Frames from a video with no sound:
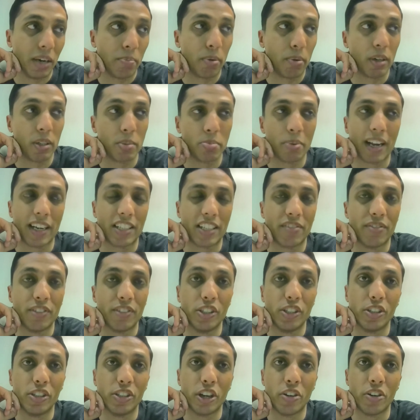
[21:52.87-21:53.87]
a prospective
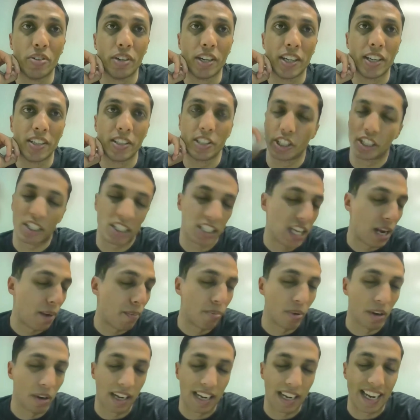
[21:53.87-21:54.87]
new donor just
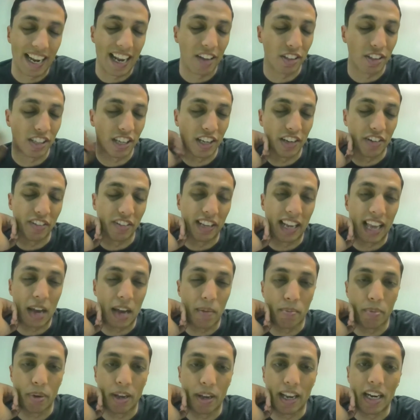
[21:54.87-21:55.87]
separately outside of the
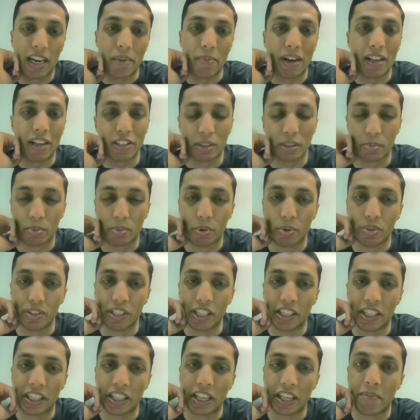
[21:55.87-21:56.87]
campaign about
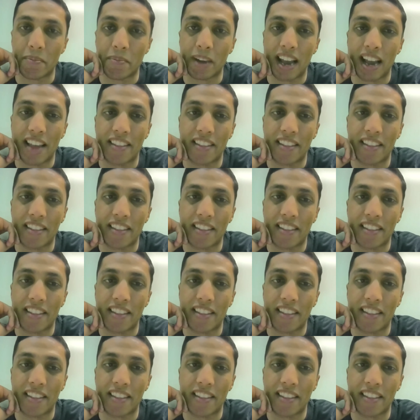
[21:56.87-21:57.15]
supporting them.